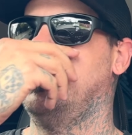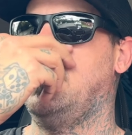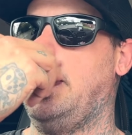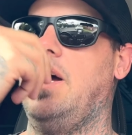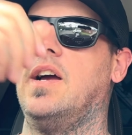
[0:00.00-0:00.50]

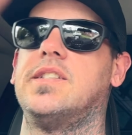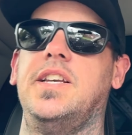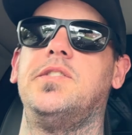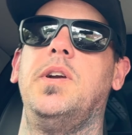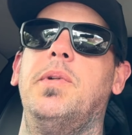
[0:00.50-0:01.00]

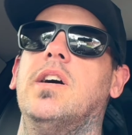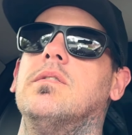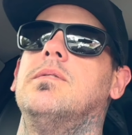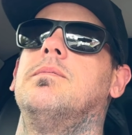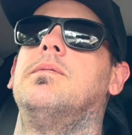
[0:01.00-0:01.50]
accessory belt.
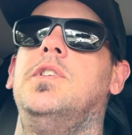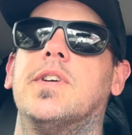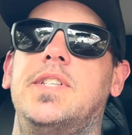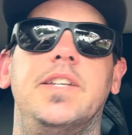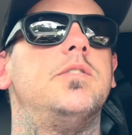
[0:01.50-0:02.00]
New
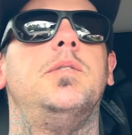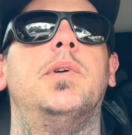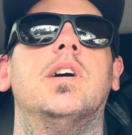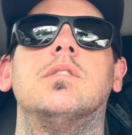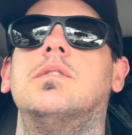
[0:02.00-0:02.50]
accessory
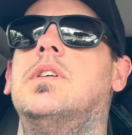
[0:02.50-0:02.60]
belt.